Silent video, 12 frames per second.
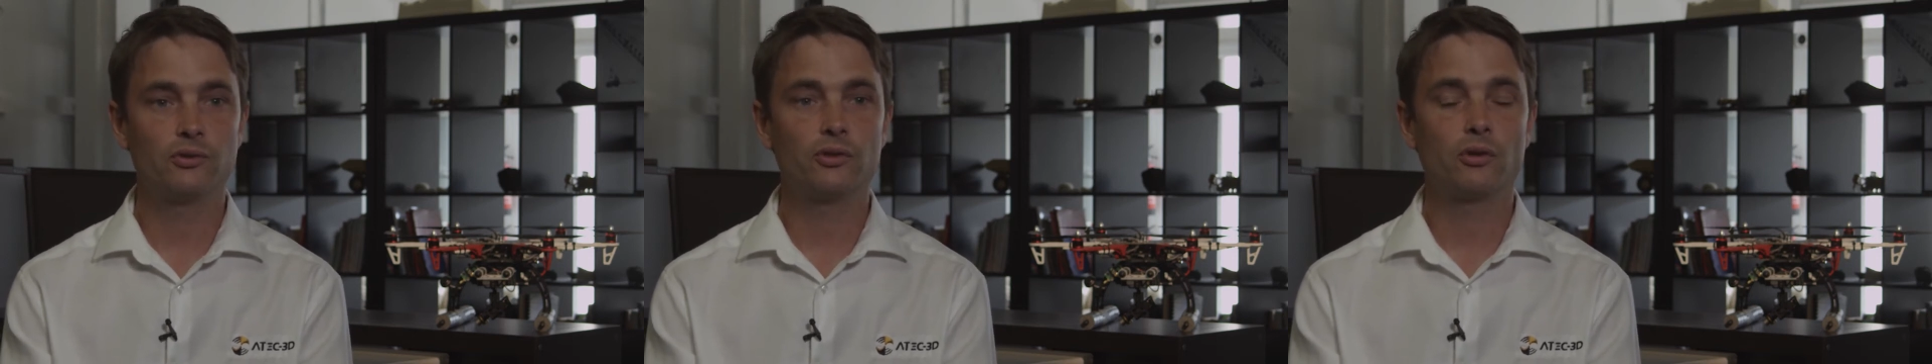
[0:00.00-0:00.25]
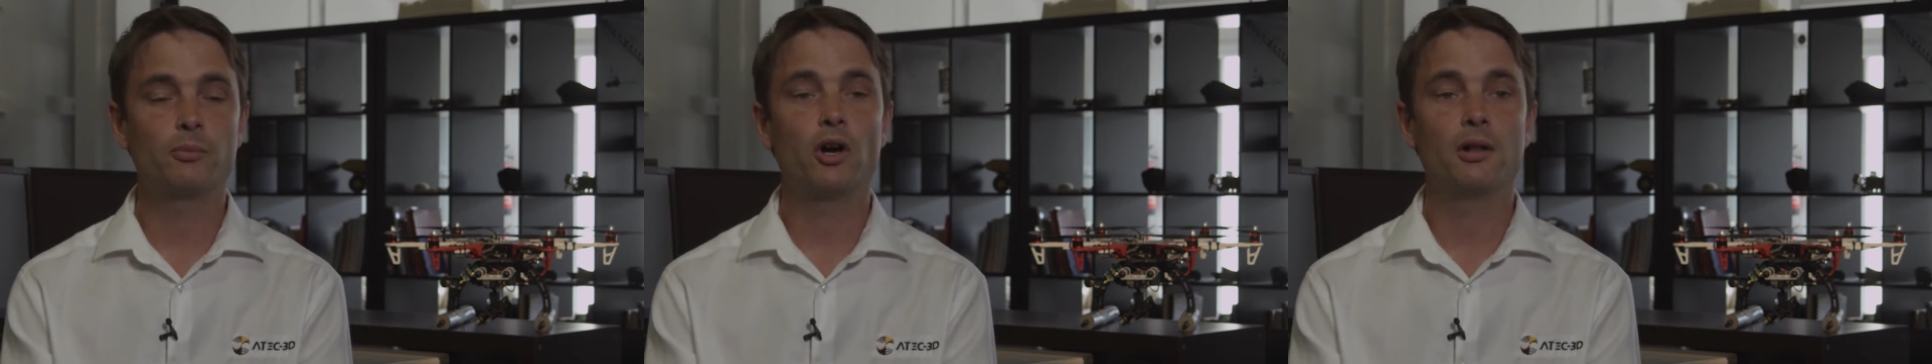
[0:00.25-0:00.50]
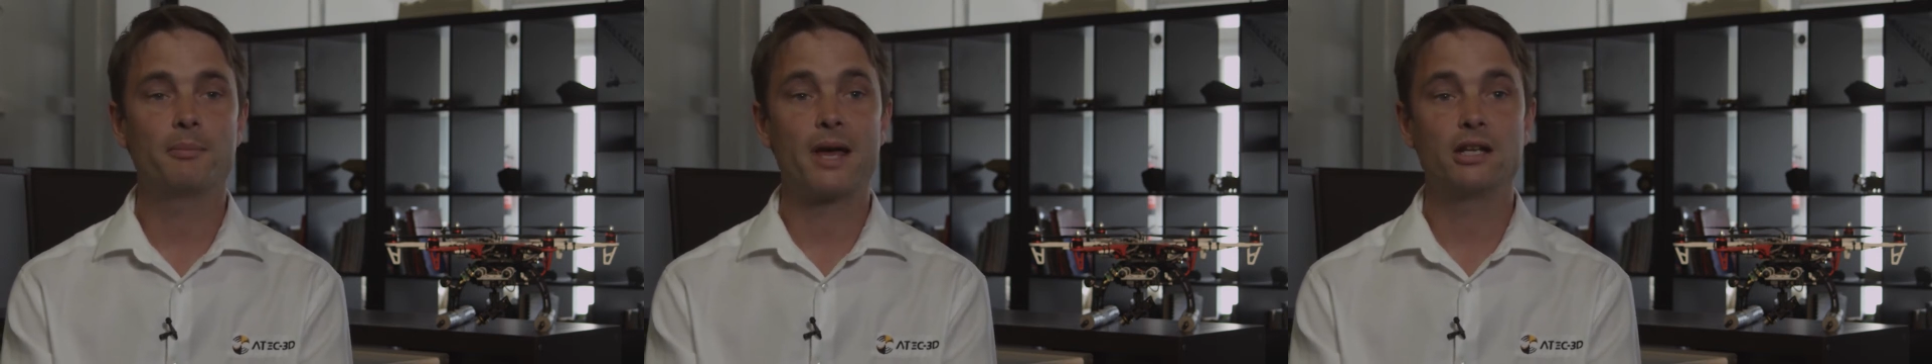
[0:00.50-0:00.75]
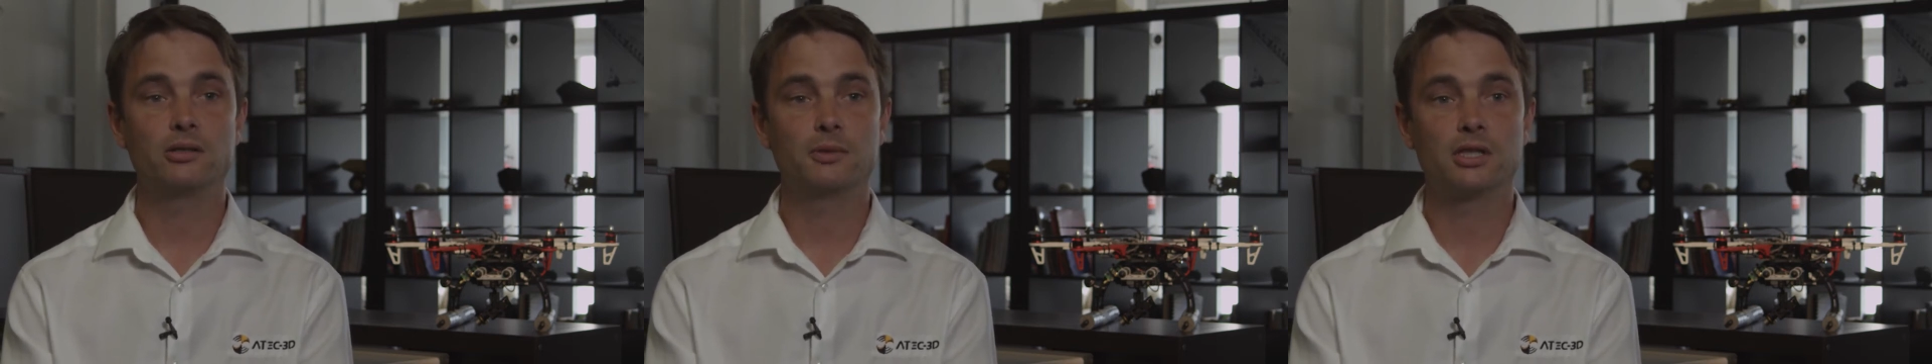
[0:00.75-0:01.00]
stockpile
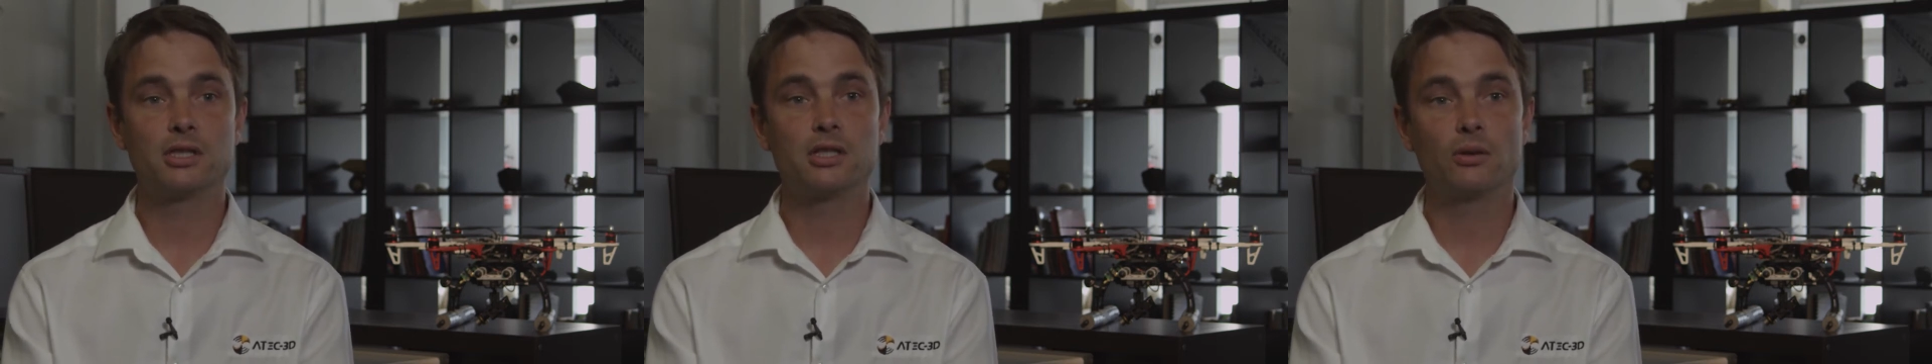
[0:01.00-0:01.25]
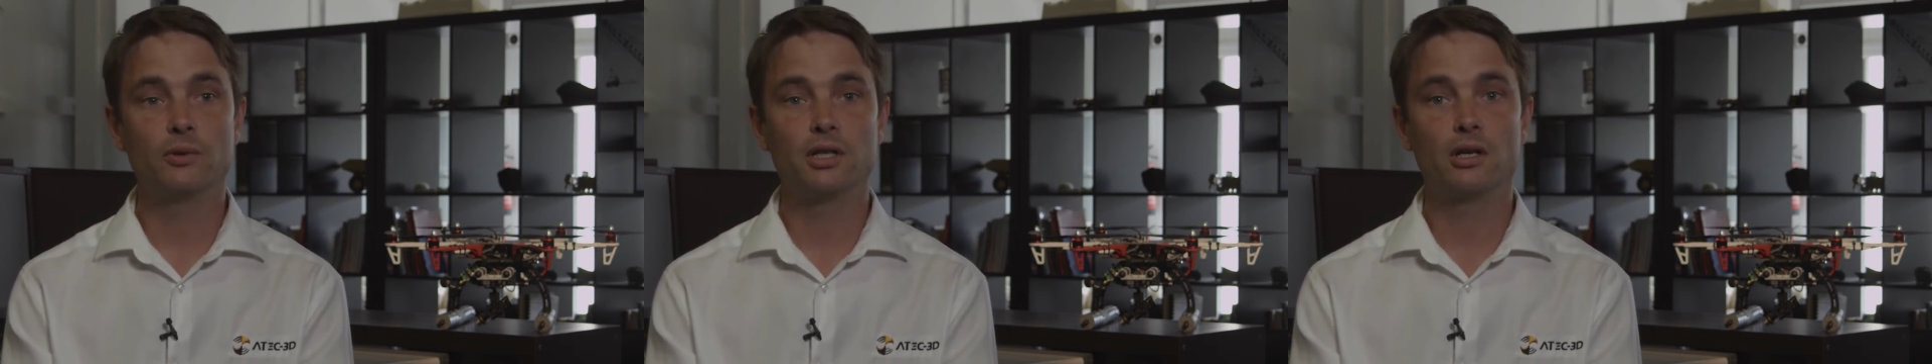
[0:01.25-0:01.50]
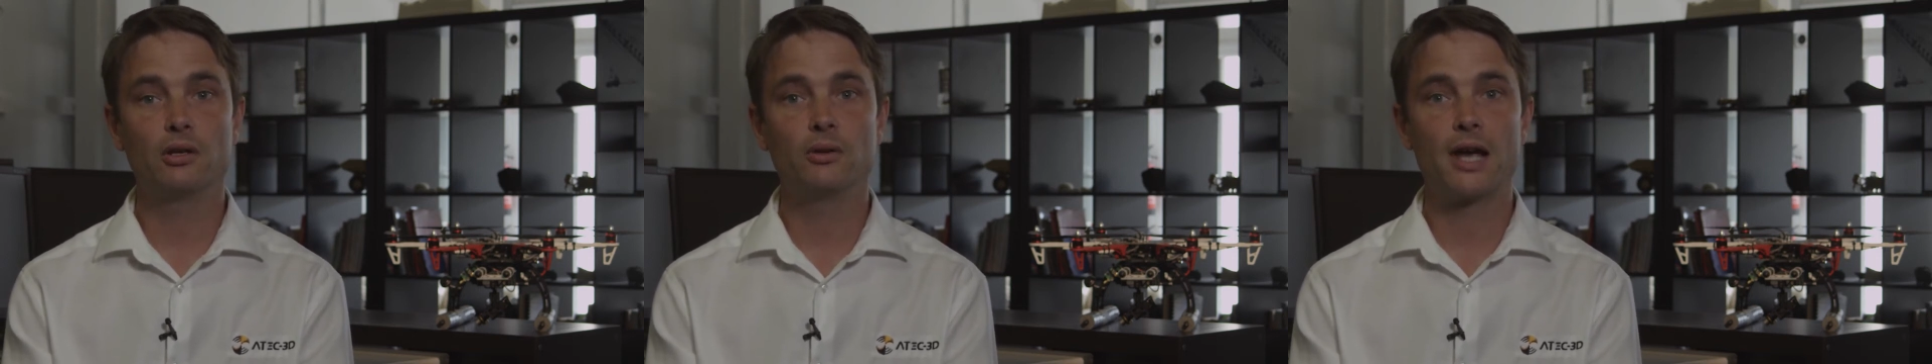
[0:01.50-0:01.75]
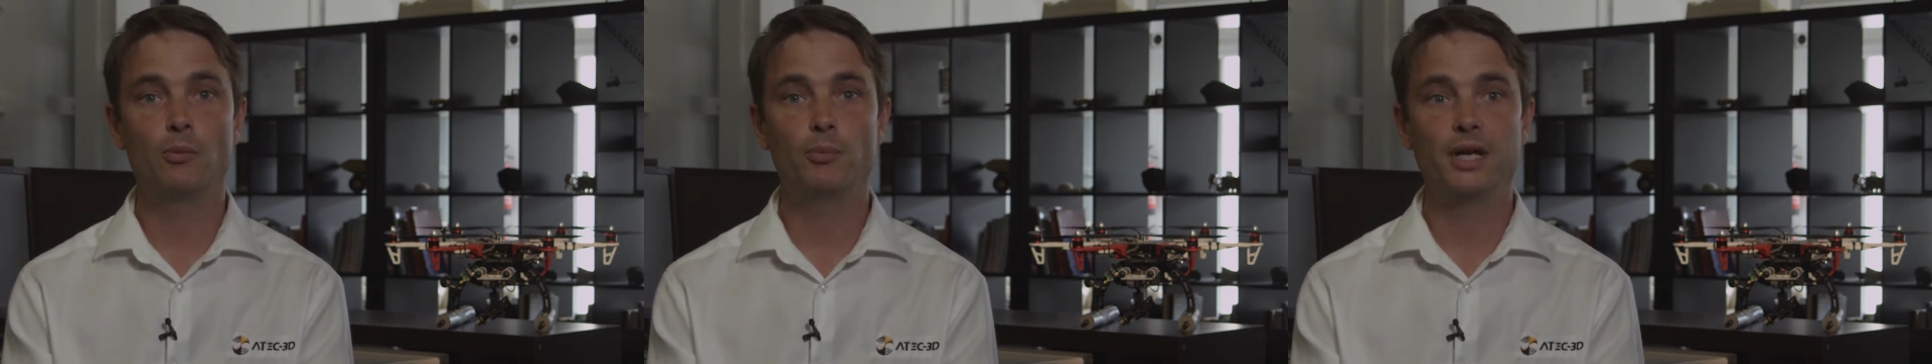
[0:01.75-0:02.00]
management, so we know how